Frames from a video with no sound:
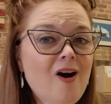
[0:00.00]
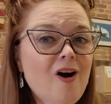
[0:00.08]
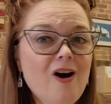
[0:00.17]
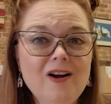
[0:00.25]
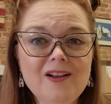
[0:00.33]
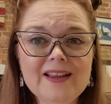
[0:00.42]

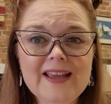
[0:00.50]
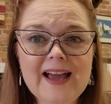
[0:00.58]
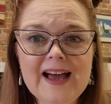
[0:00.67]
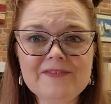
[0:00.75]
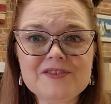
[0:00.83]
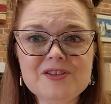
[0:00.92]
All you
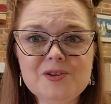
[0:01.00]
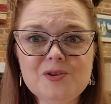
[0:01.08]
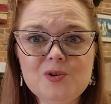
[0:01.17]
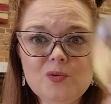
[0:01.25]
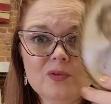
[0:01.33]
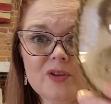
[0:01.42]
have to
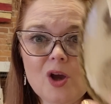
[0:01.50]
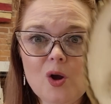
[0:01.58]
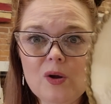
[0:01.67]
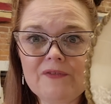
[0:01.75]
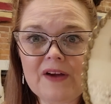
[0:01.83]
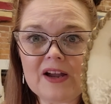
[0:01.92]
do though
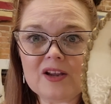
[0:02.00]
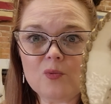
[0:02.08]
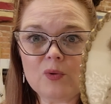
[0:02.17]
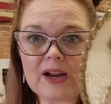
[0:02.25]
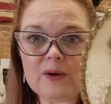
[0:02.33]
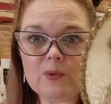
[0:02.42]
if I,
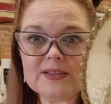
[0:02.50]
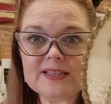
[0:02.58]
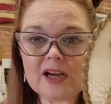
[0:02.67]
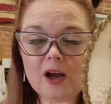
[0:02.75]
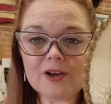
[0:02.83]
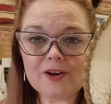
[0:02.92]
when I once I
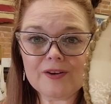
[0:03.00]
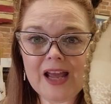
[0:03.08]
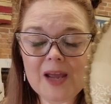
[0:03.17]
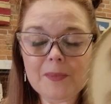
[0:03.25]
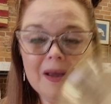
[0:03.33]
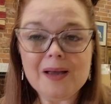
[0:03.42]
call your
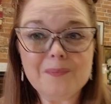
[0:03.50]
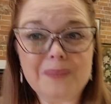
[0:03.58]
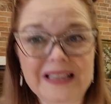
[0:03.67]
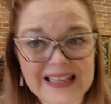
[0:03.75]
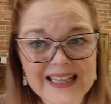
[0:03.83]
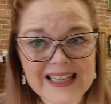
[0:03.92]
name,
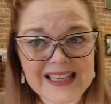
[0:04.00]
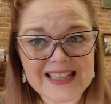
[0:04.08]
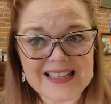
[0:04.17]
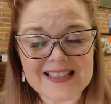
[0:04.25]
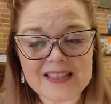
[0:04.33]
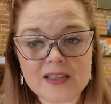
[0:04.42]

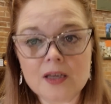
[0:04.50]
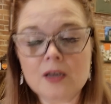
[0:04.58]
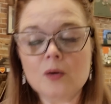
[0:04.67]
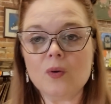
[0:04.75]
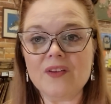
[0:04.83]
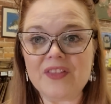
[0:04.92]
please
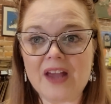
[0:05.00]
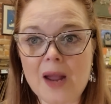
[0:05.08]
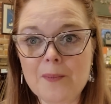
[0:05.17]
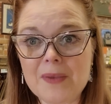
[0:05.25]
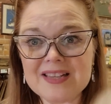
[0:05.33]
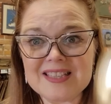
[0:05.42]
with I
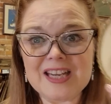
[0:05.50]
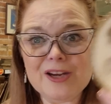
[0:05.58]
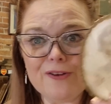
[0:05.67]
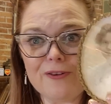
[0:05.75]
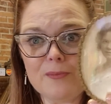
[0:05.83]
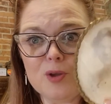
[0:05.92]
must hear
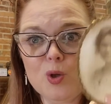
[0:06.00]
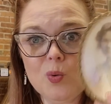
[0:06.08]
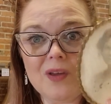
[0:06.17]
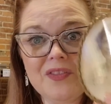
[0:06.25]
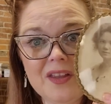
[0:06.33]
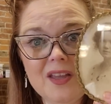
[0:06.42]
from you
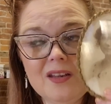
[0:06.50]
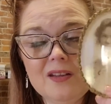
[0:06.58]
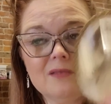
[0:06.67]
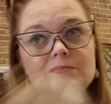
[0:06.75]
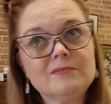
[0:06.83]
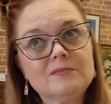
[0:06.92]
within